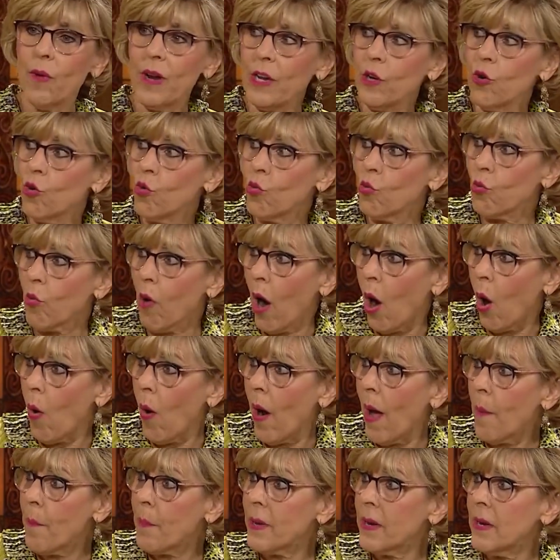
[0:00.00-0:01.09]
We grow
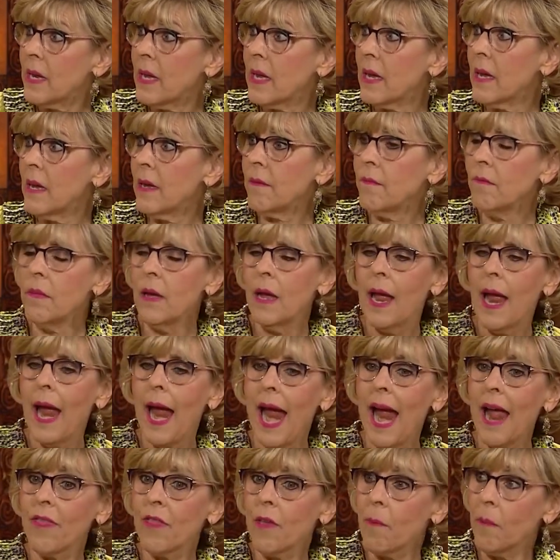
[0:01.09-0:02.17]
up in Him
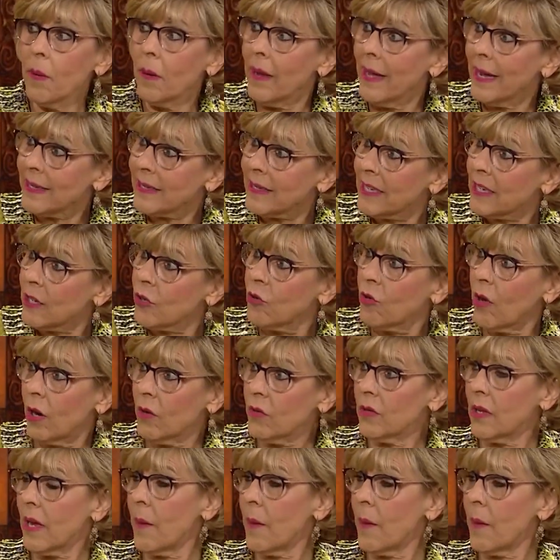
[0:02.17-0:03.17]
and the blessing grows